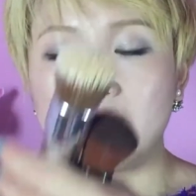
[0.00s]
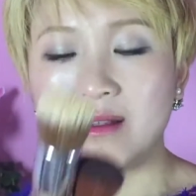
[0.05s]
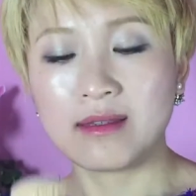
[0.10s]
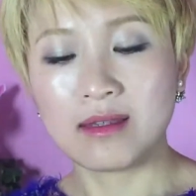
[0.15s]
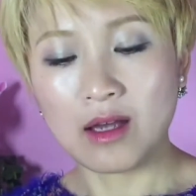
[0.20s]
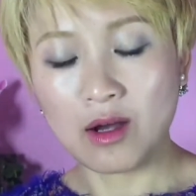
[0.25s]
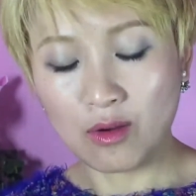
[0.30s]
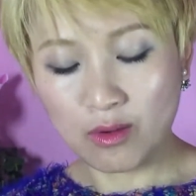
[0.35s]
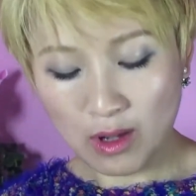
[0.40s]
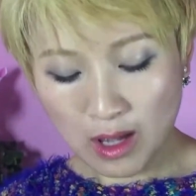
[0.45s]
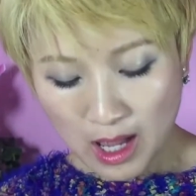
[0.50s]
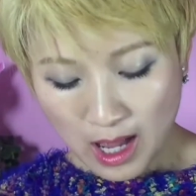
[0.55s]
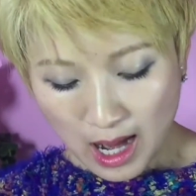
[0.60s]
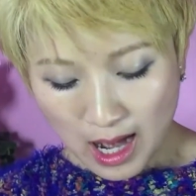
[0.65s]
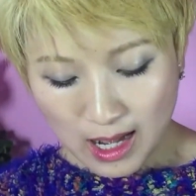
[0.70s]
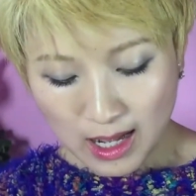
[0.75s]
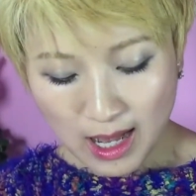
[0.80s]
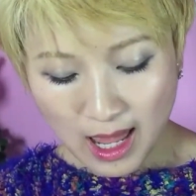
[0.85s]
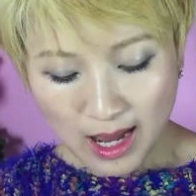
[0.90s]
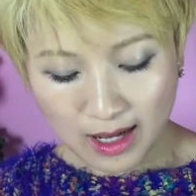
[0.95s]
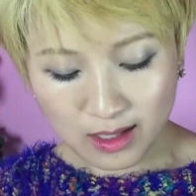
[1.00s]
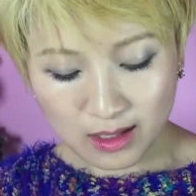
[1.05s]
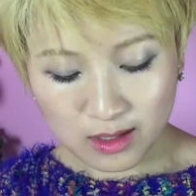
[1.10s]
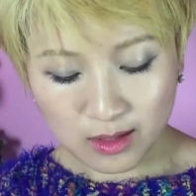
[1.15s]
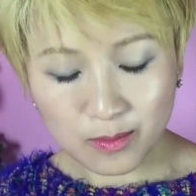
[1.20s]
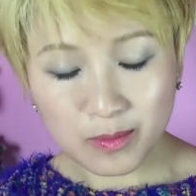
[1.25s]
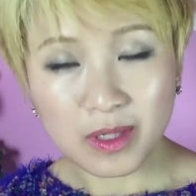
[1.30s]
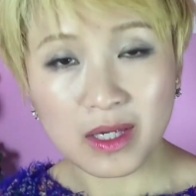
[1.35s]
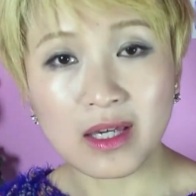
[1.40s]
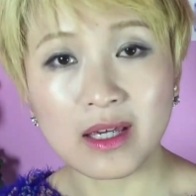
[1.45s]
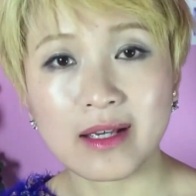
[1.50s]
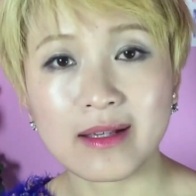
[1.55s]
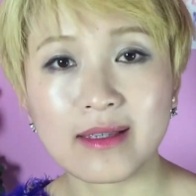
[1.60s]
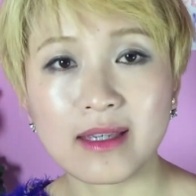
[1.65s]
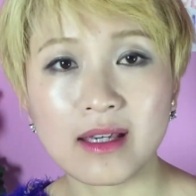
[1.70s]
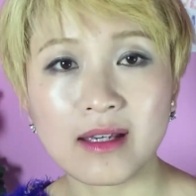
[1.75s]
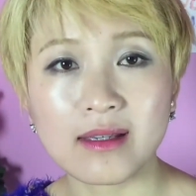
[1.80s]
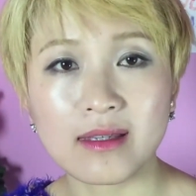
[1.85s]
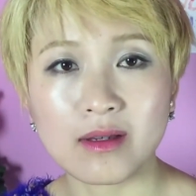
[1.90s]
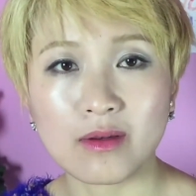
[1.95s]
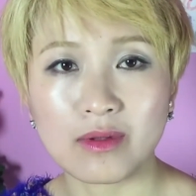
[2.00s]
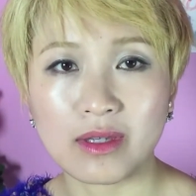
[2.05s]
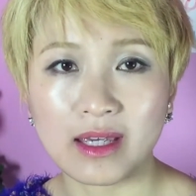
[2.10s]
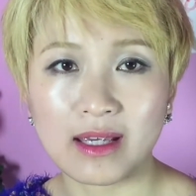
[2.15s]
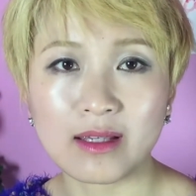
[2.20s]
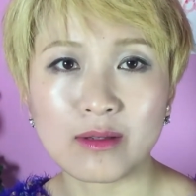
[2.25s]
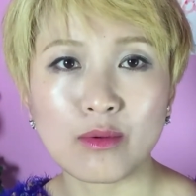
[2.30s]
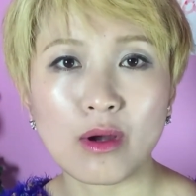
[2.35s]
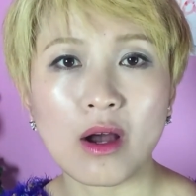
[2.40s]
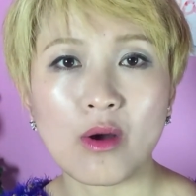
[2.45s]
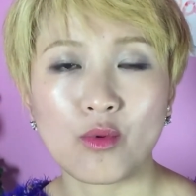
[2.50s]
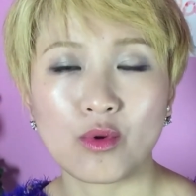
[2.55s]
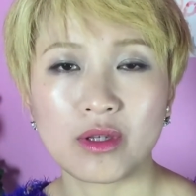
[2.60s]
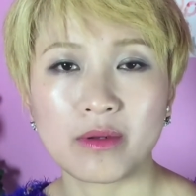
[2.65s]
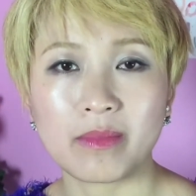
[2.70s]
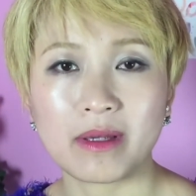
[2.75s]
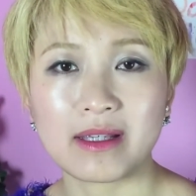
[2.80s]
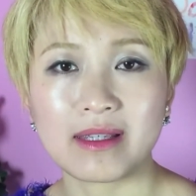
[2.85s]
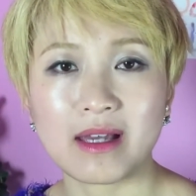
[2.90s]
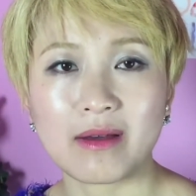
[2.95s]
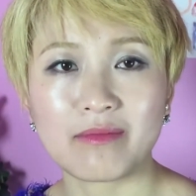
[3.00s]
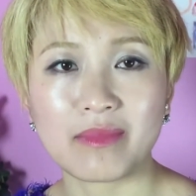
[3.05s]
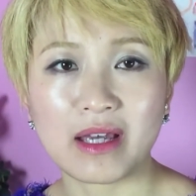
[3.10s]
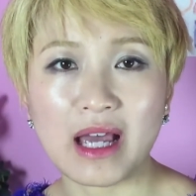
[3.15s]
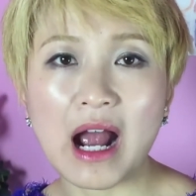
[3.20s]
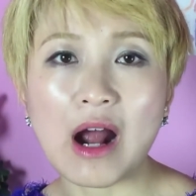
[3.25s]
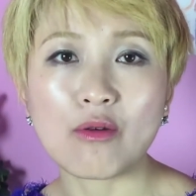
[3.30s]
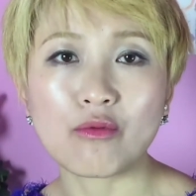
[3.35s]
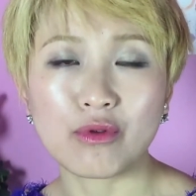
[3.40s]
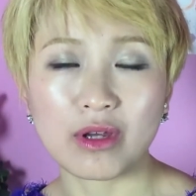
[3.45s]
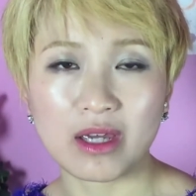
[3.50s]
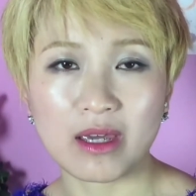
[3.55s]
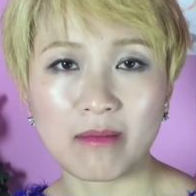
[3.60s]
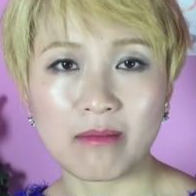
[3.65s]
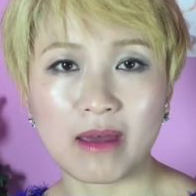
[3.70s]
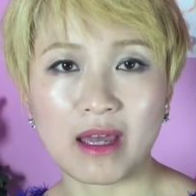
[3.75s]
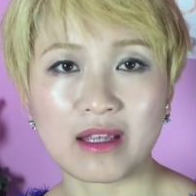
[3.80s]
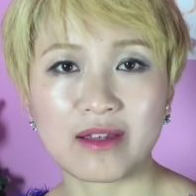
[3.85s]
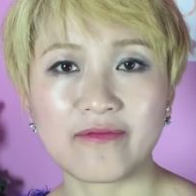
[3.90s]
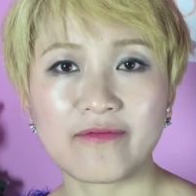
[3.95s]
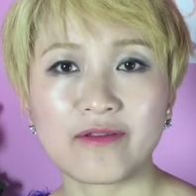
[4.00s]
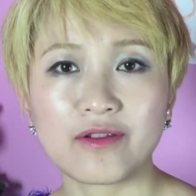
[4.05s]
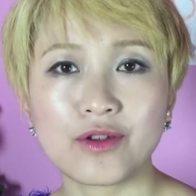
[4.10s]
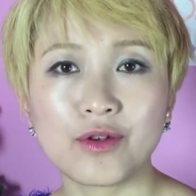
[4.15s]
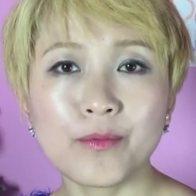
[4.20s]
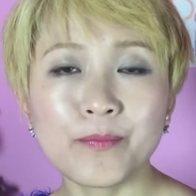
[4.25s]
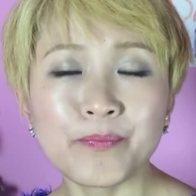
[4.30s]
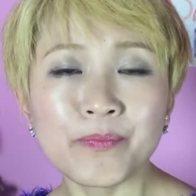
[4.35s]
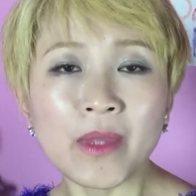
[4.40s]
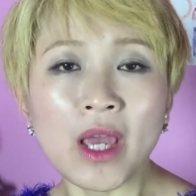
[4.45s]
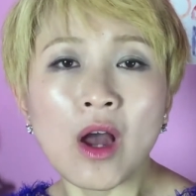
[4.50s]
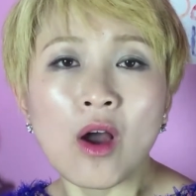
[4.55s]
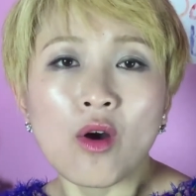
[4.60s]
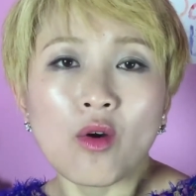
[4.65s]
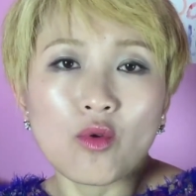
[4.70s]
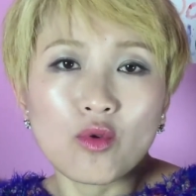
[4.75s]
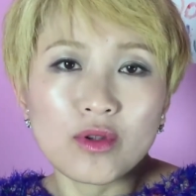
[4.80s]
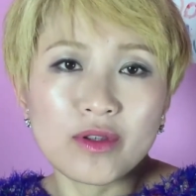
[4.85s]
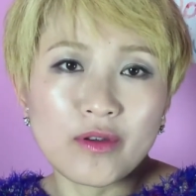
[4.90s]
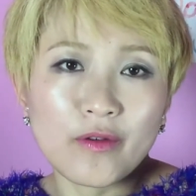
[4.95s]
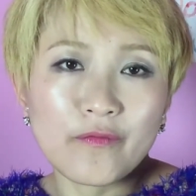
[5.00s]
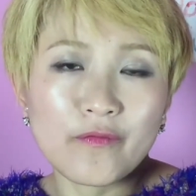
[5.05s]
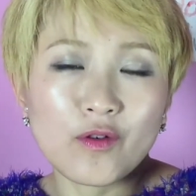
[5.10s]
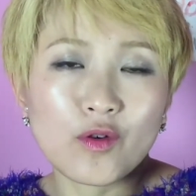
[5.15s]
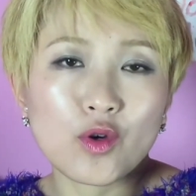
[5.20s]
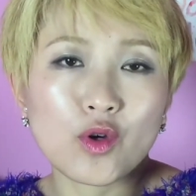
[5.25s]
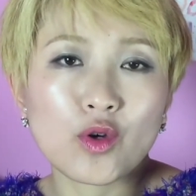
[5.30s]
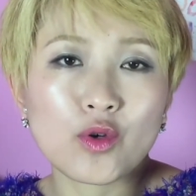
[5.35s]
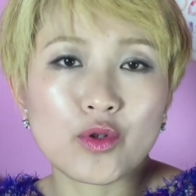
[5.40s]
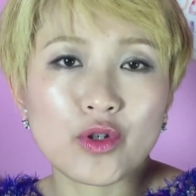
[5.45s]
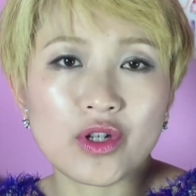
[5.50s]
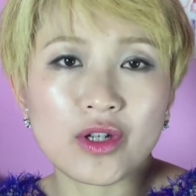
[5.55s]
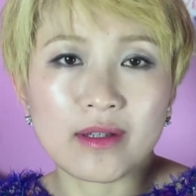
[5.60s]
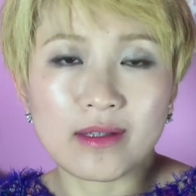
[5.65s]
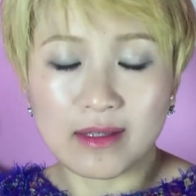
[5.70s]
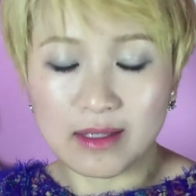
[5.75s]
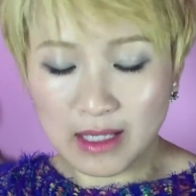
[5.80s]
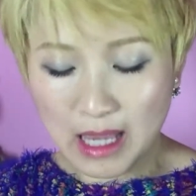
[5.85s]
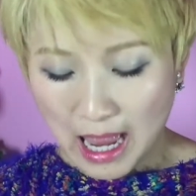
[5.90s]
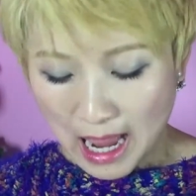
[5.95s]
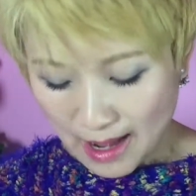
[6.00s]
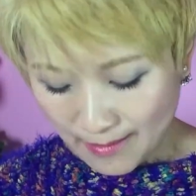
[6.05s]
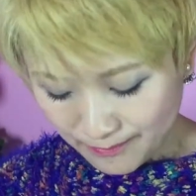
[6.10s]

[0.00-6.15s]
So I like to be easy, so this one would be something I recommend for you. Also for cushions,